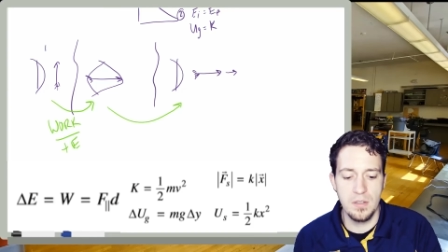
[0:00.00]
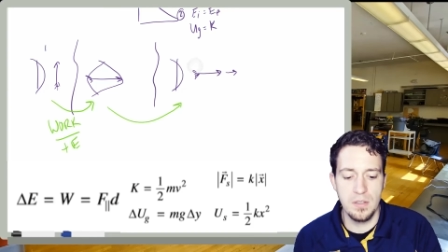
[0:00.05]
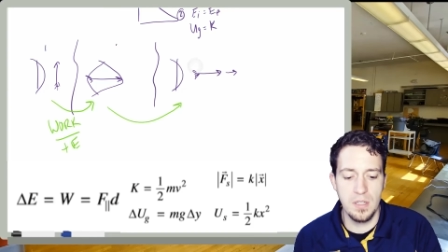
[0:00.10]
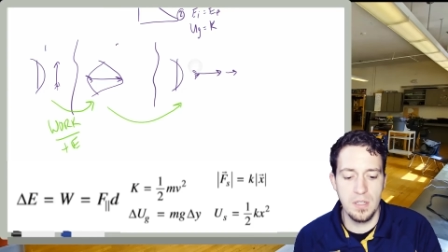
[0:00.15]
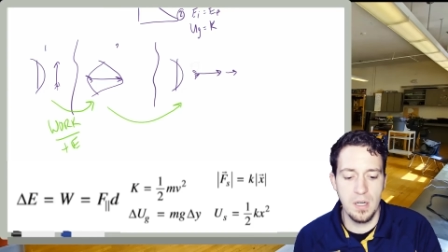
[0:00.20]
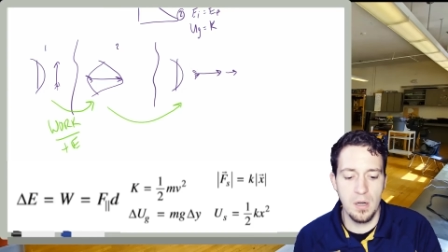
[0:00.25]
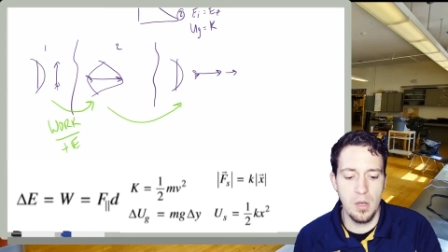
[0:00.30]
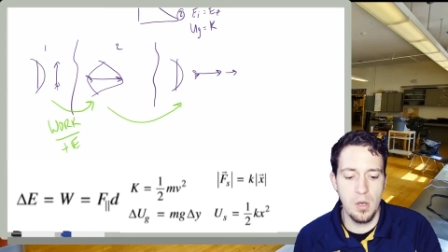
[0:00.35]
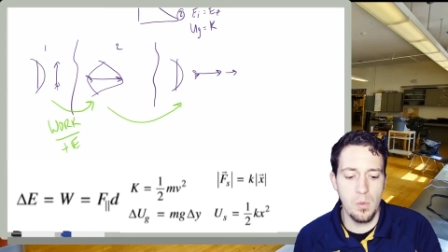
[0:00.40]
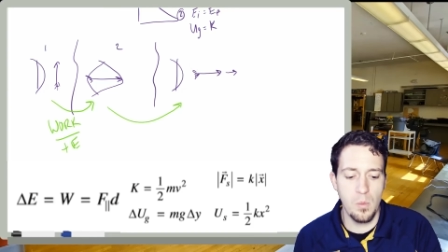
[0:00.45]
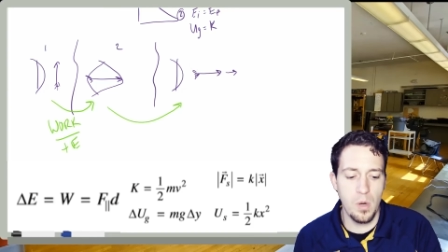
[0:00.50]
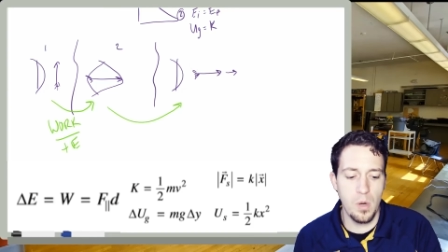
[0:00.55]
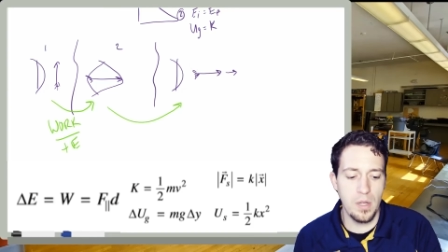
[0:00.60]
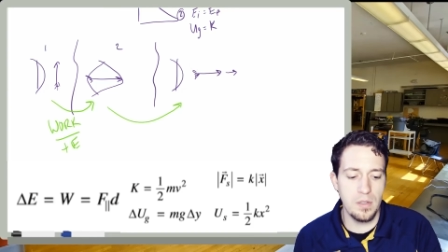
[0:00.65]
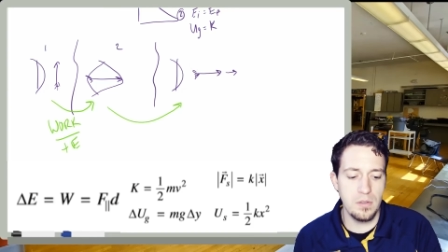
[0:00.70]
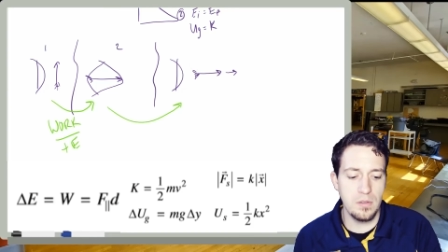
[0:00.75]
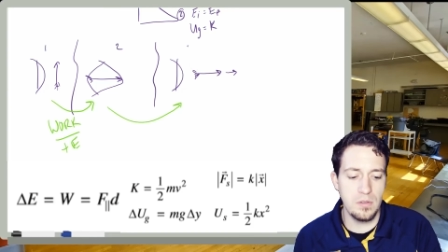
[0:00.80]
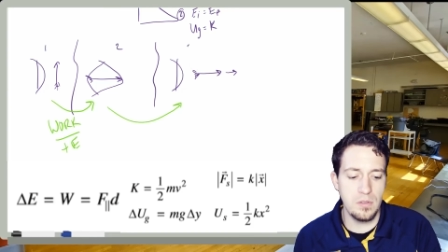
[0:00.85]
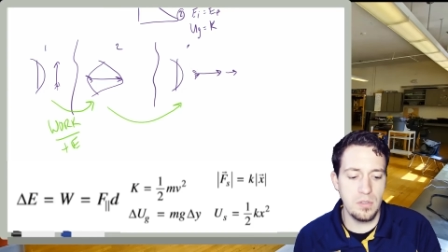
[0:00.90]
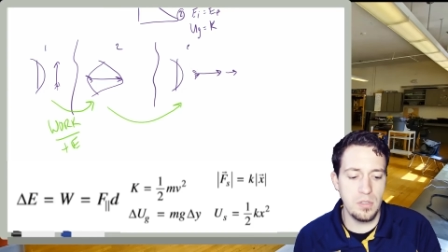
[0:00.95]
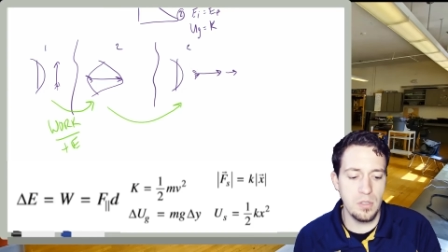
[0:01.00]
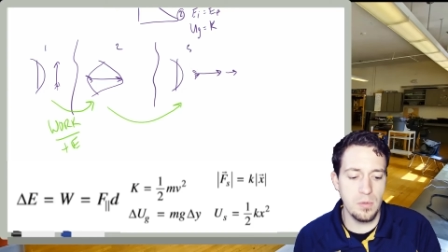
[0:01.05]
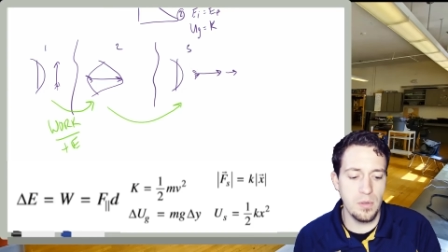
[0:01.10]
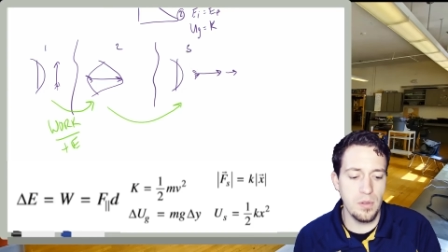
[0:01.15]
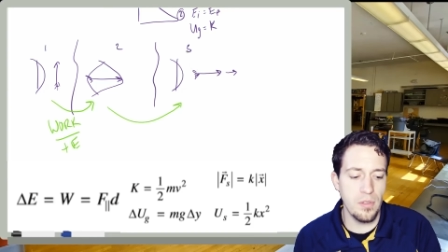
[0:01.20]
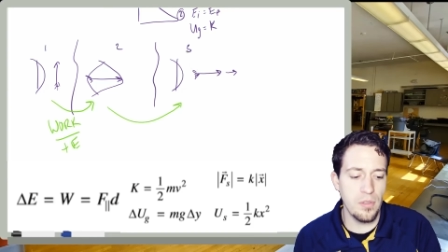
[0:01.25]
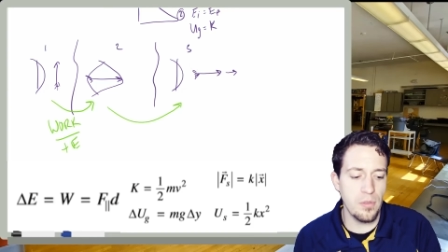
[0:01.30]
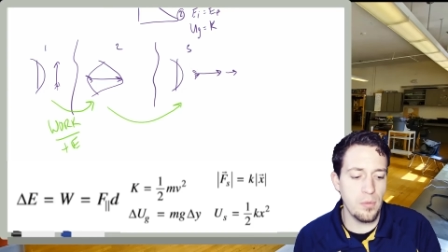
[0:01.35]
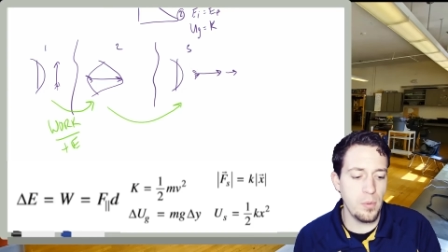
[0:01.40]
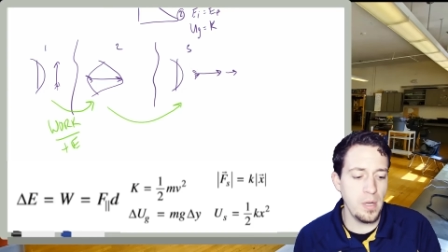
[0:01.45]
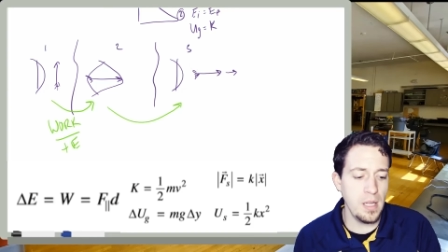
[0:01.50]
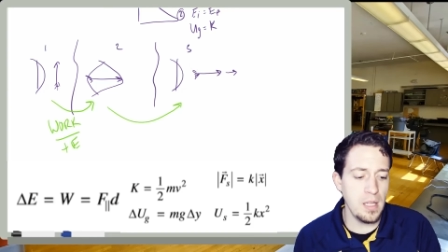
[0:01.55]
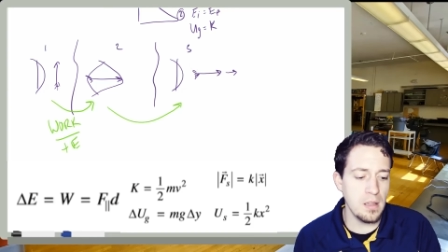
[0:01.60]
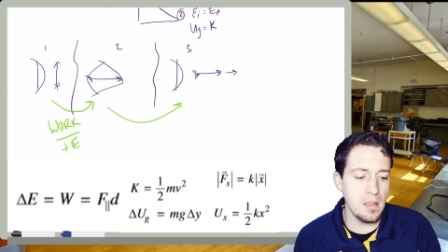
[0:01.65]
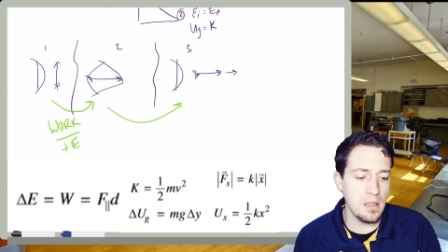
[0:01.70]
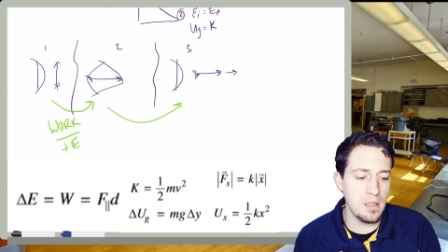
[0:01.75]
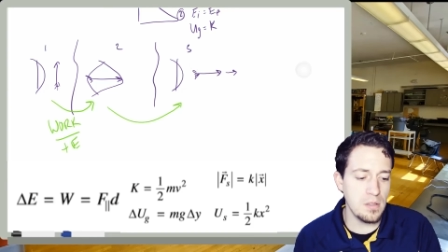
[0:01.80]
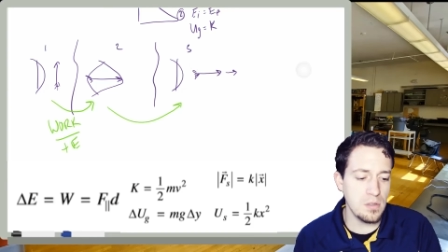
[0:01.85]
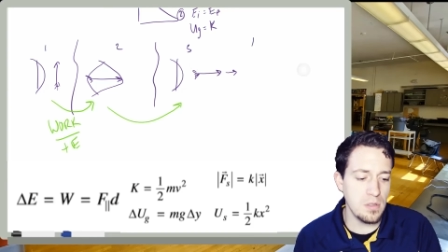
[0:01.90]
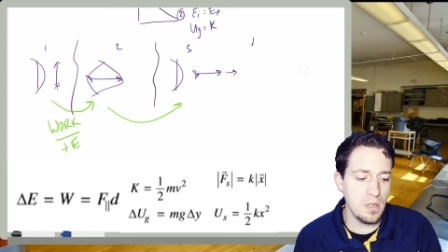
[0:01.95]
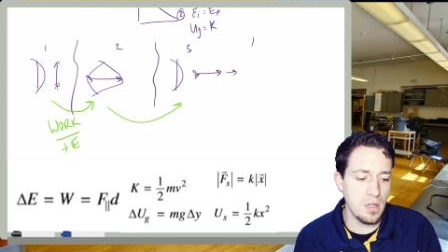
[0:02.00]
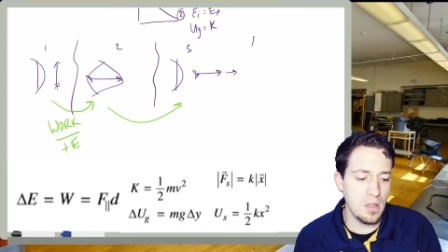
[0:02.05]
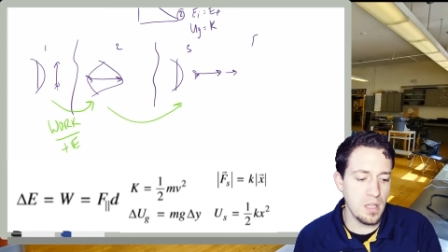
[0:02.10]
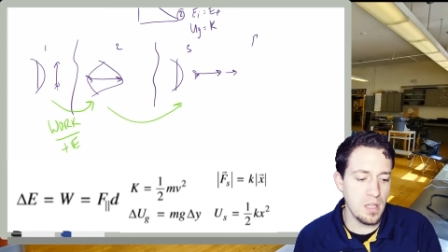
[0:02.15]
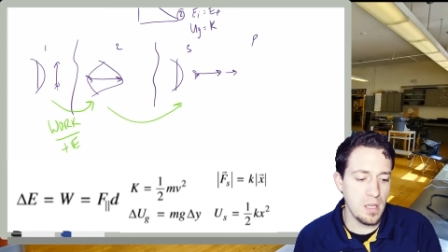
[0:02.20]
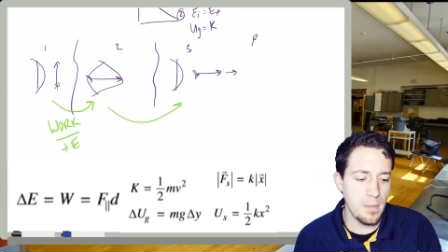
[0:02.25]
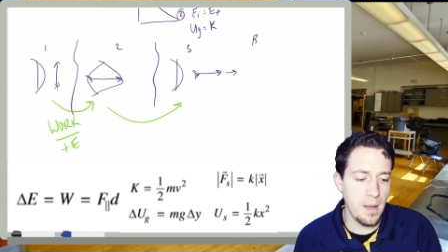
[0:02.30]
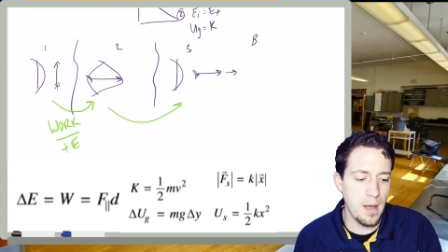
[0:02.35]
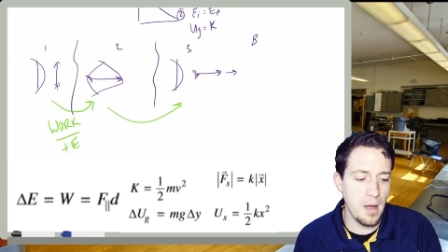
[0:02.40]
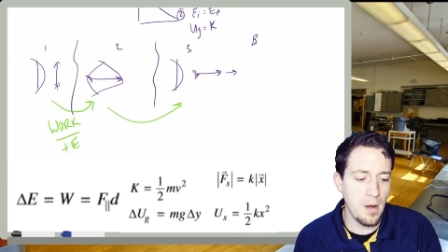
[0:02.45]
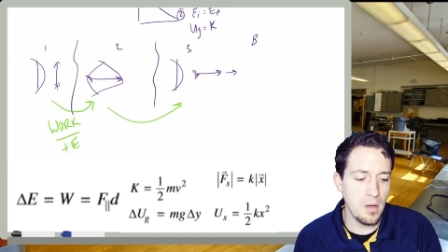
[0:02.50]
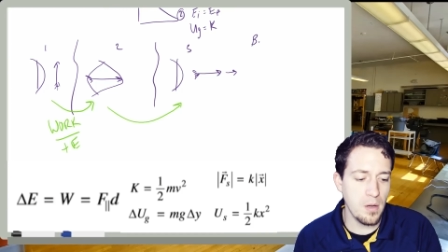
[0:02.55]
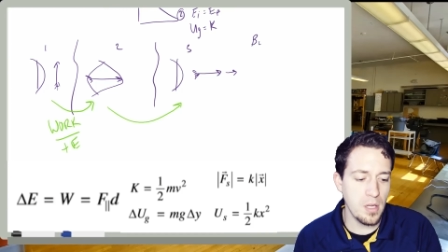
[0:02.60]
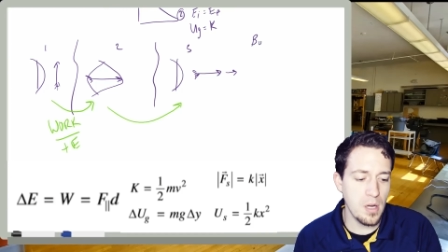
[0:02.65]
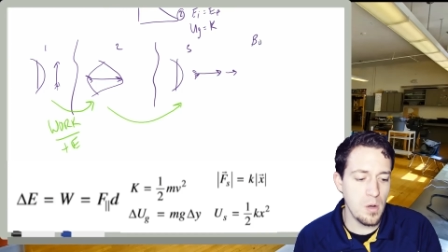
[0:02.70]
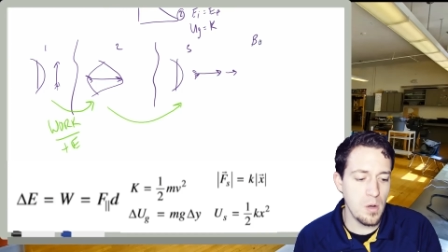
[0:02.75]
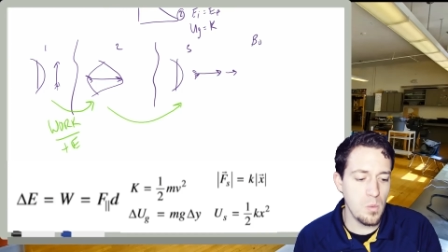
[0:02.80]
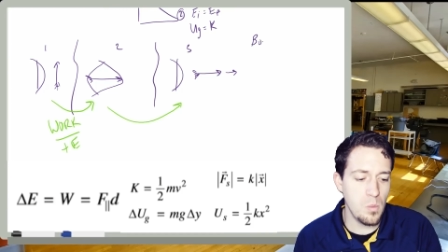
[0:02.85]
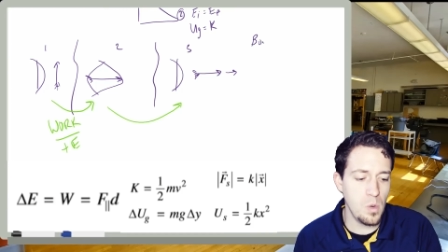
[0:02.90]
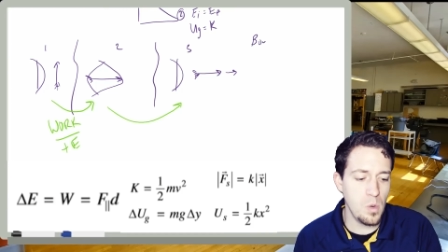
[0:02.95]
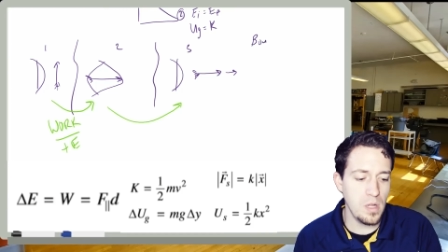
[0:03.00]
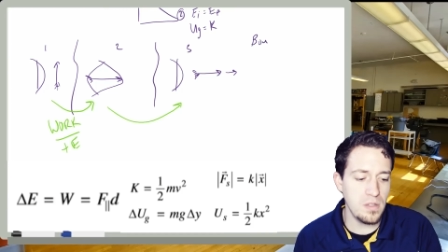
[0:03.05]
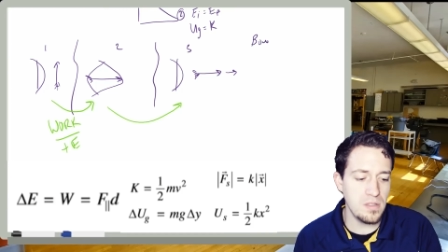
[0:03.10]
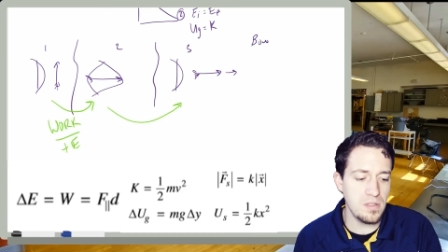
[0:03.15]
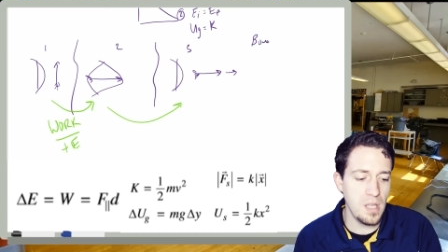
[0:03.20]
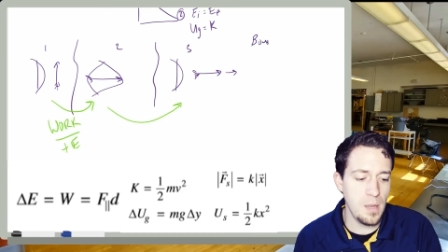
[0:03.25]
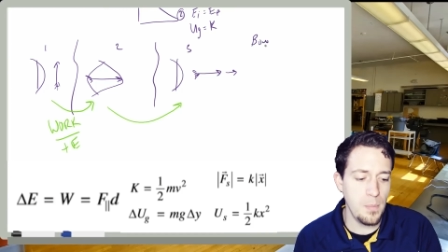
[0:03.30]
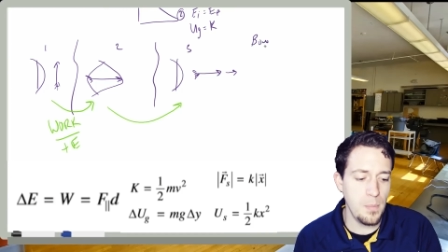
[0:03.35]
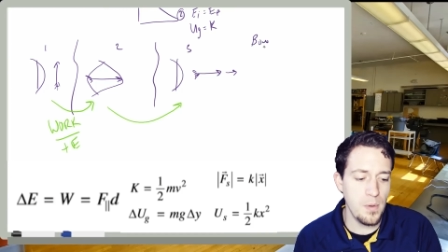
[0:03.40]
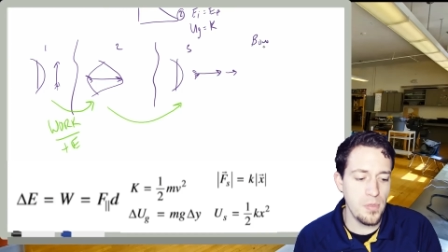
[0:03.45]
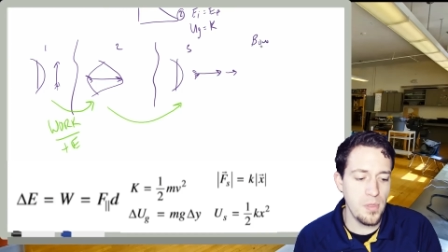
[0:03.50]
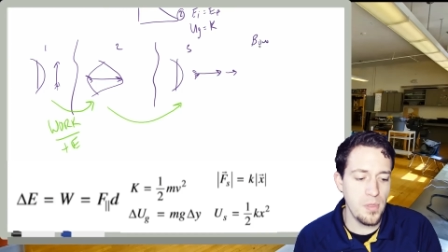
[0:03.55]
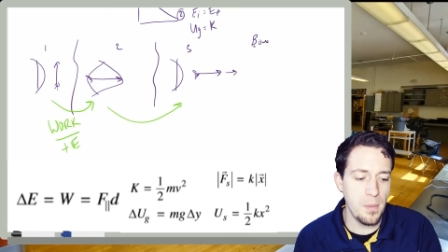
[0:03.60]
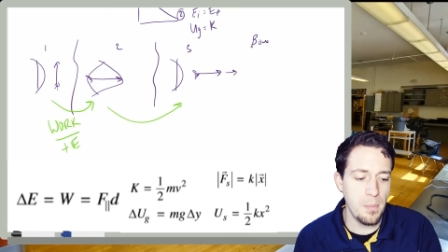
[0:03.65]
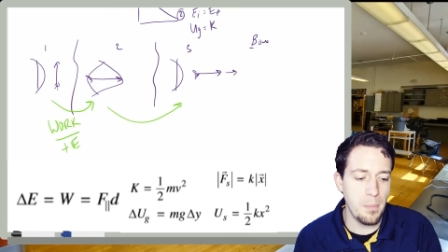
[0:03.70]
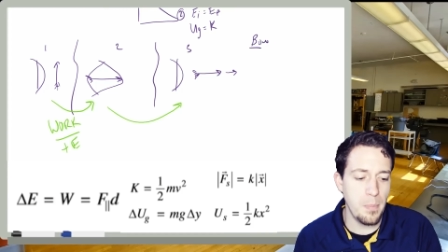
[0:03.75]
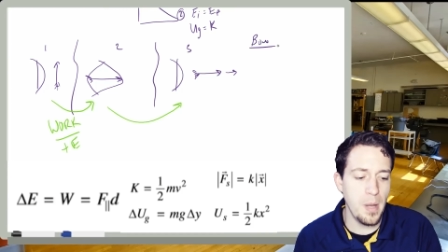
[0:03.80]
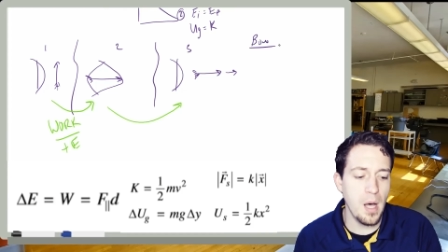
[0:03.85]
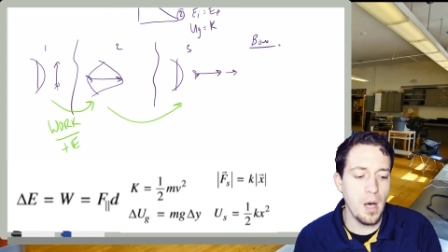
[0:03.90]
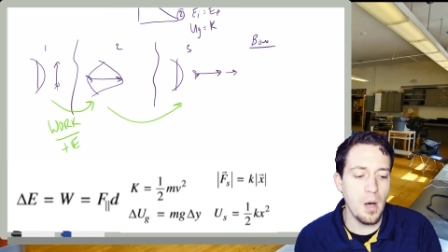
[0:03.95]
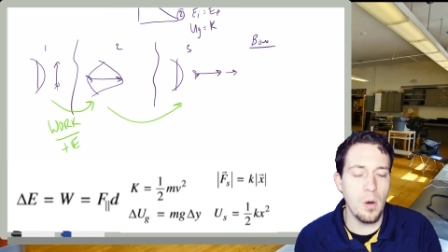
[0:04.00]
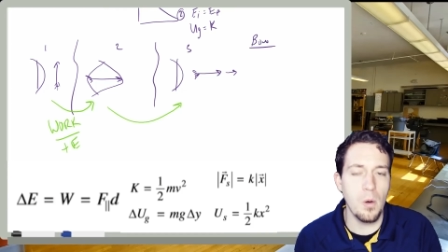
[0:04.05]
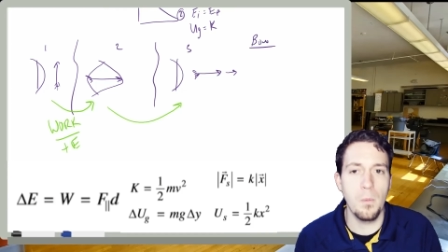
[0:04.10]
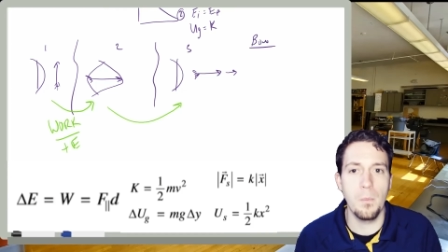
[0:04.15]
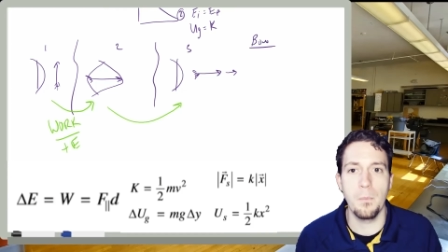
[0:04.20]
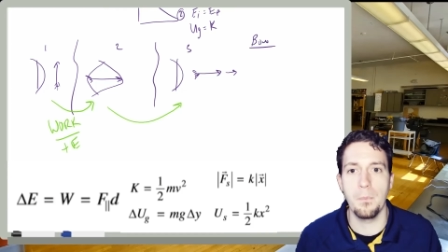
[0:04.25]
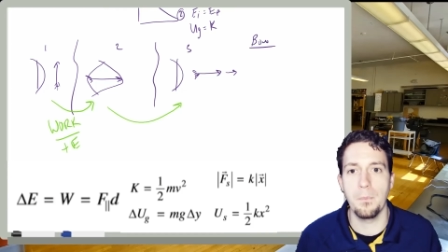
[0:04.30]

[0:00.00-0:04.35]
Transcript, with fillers: scenario one two and three and let's sort of think about you know what's up with the bow